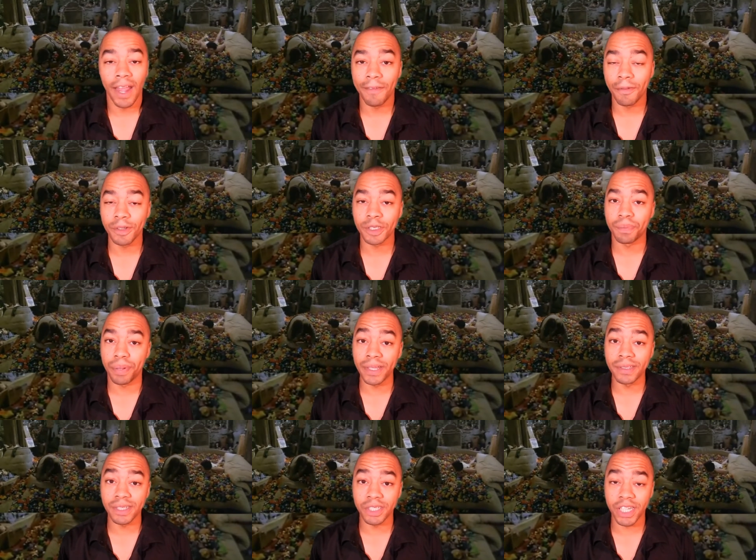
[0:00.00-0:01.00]
Everyone's
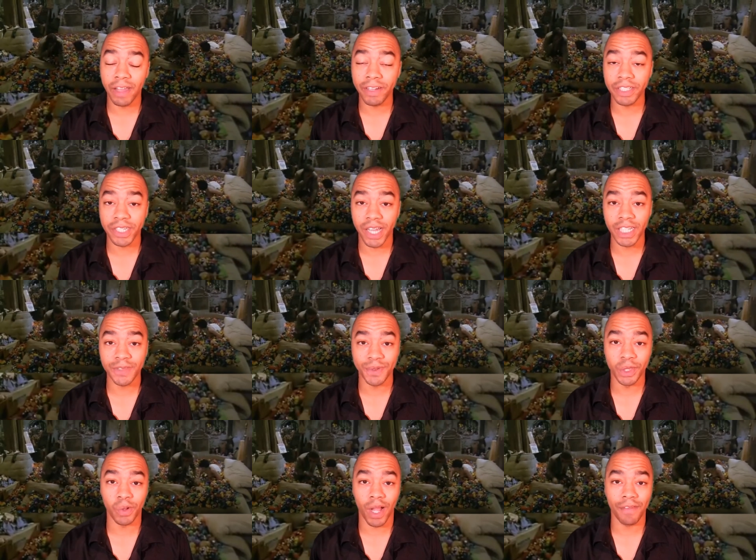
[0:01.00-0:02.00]
pissed at Chevy Chase
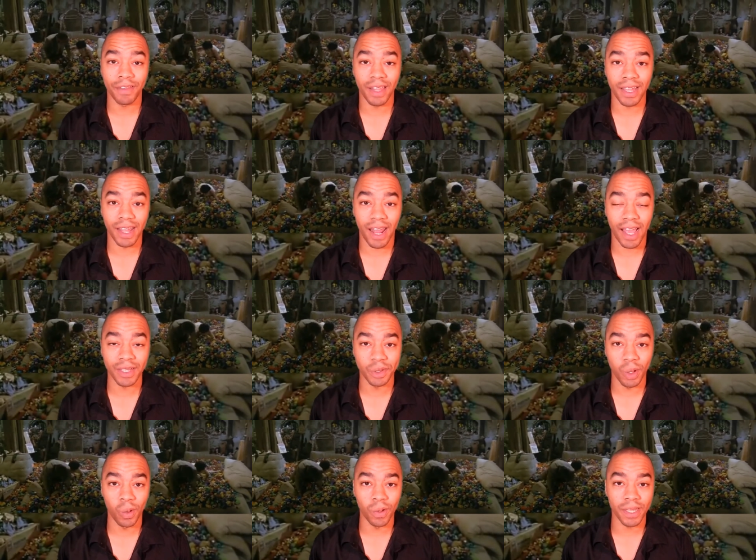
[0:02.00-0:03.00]
for driving like an
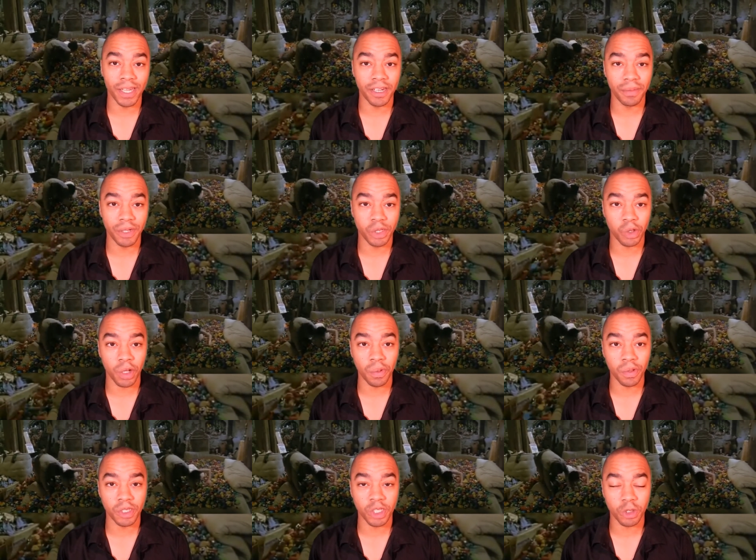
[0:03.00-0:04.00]
asshole and getting him in
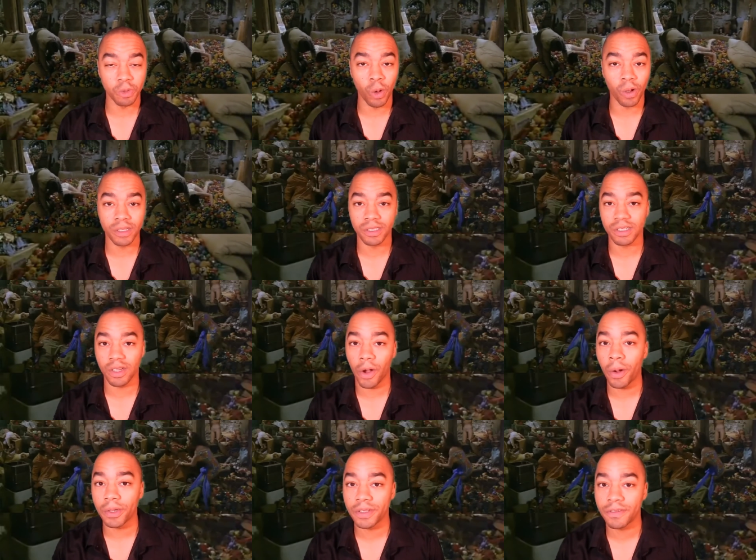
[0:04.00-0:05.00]
trouble and smoking
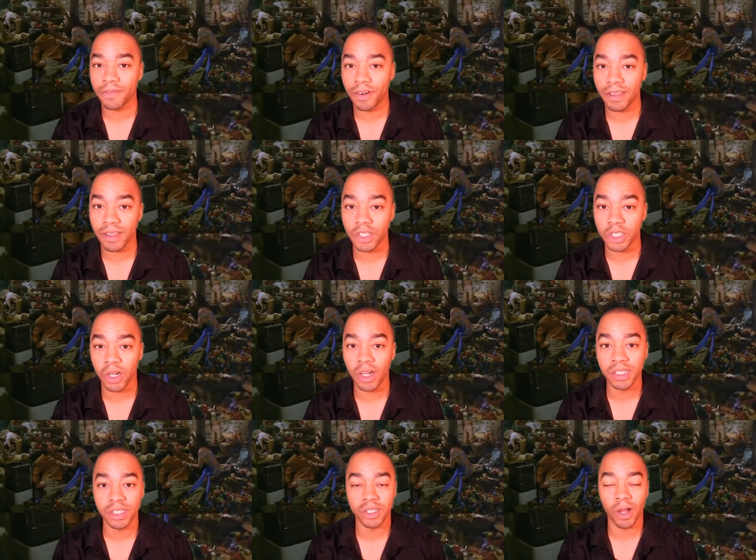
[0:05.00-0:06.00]
cigars in front of the
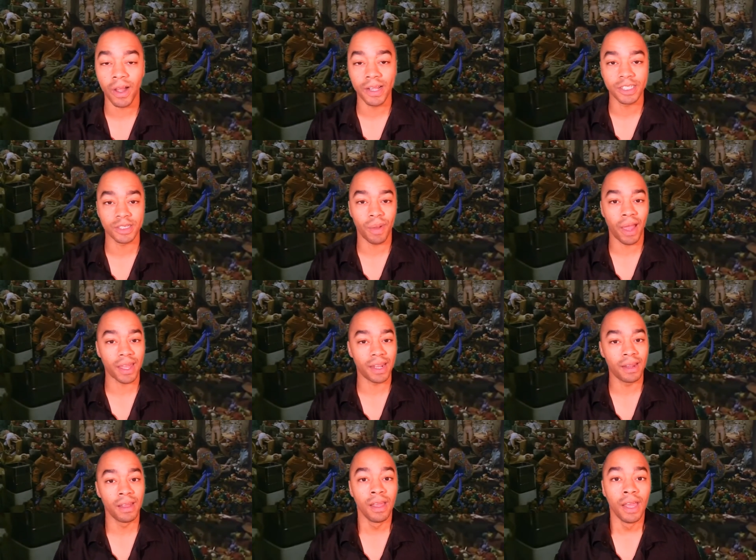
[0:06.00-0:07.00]
judge and talking smack
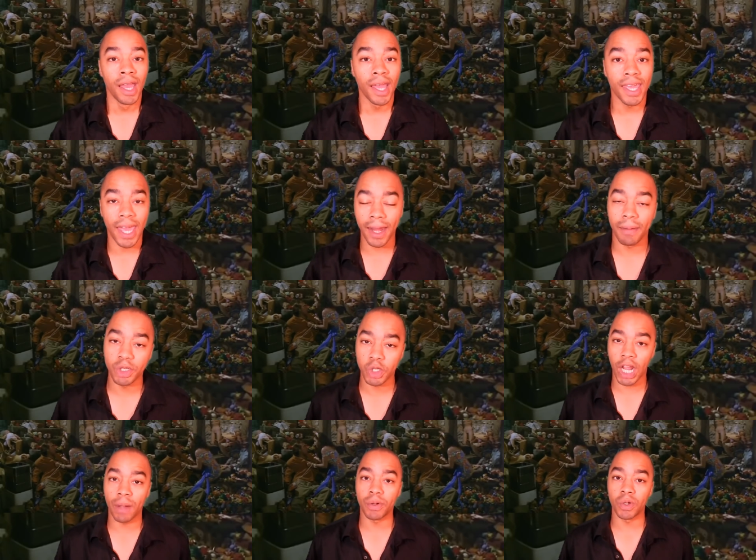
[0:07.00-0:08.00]
and getting him
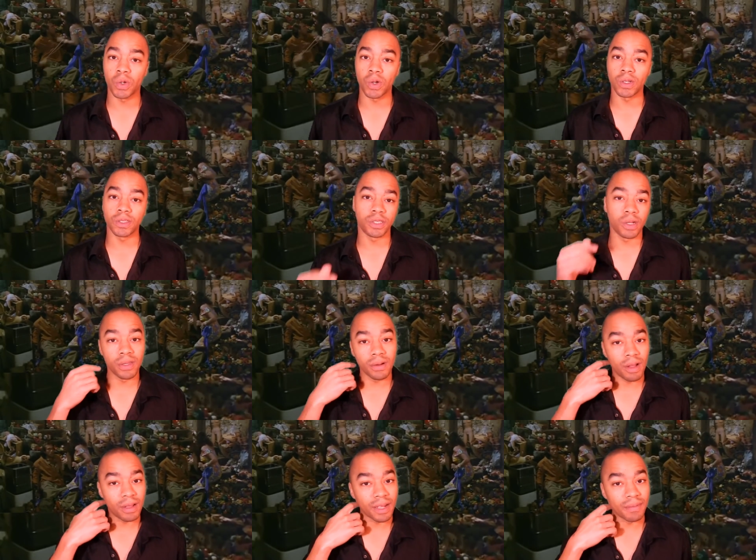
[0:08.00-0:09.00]
trap doors. So
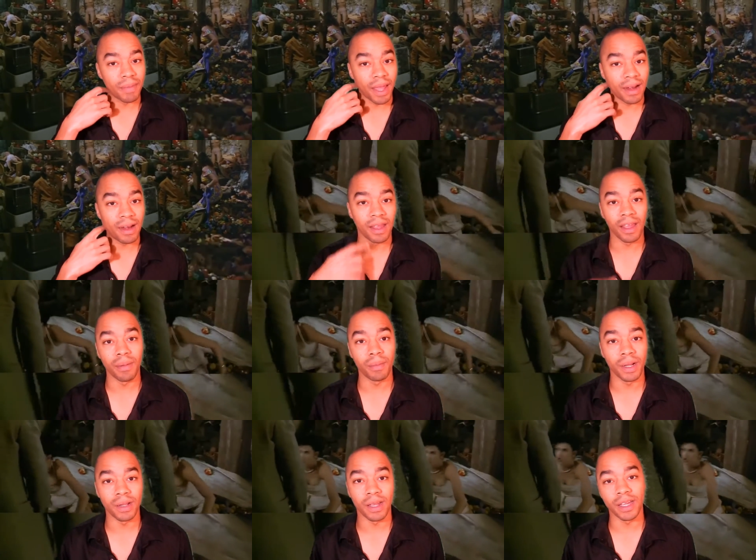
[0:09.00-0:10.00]
they're all like mad at
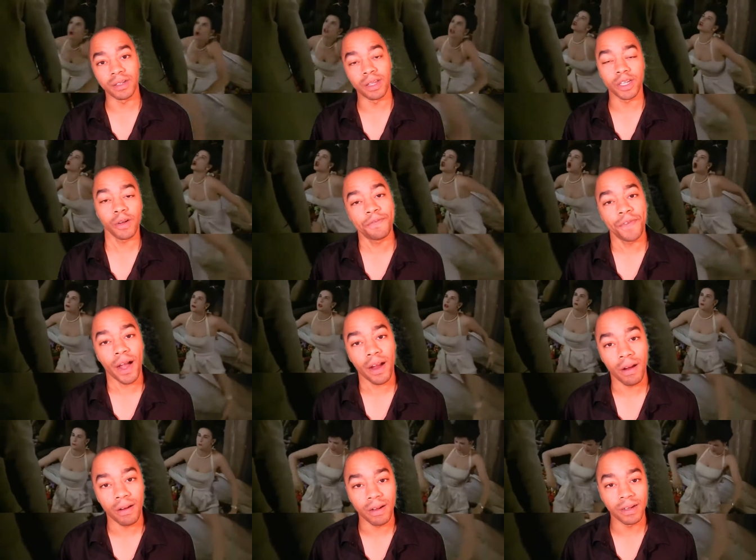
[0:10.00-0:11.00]
him and like they're like, you're fired.